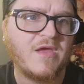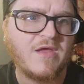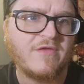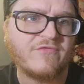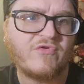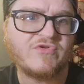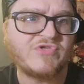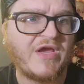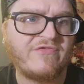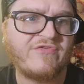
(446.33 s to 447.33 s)
This creature
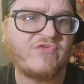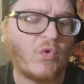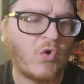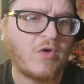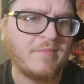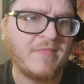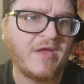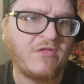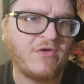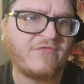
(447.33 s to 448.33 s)
has Storm,
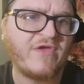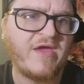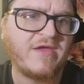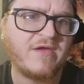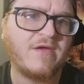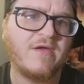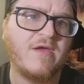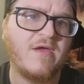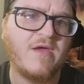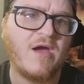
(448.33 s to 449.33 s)
it looks like.
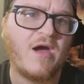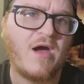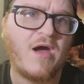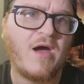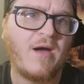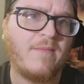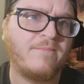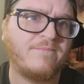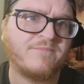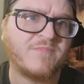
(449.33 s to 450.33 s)

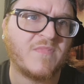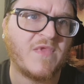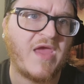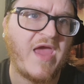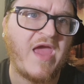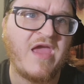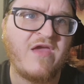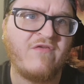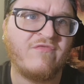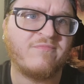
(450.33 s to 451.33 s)
Ave
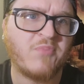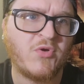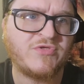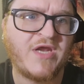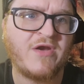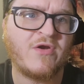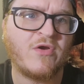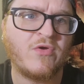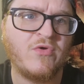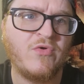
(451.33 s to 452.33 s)

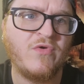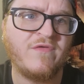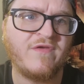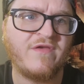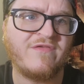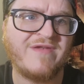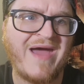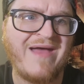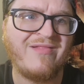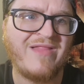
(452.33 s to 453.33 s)
Progenitor Ooze is
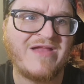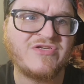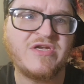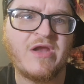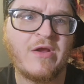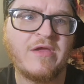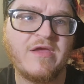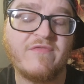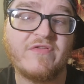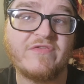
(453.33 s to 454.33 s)
not legendary
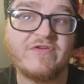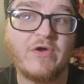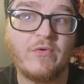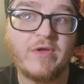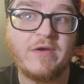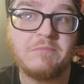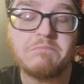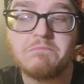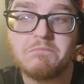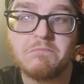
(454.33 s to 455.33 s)
if it's a token.
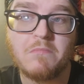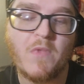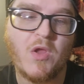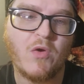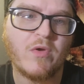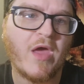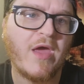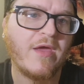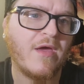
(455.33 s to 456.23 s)
Okay.